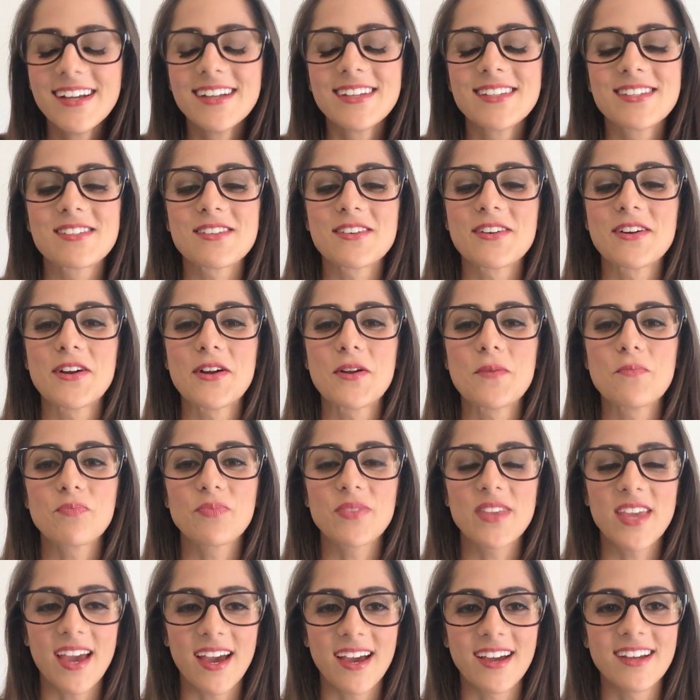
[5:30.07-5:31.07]
So
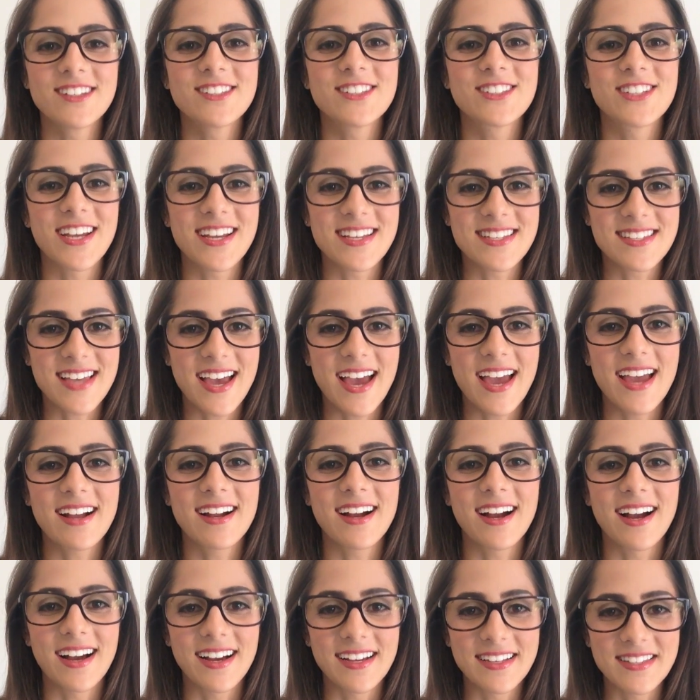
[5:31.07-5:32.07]
yeah, cheesecake,
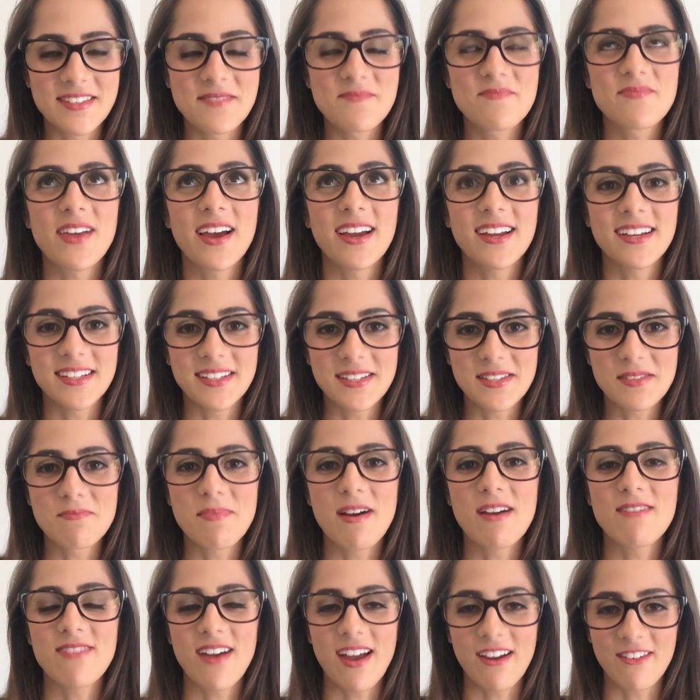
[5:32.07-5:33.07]
guys, that is
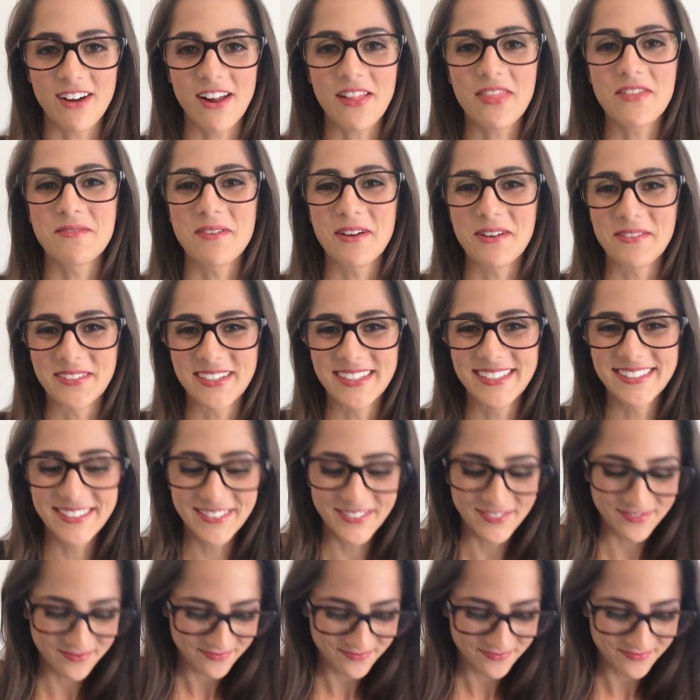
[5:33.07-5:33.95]
my favorite at the moment.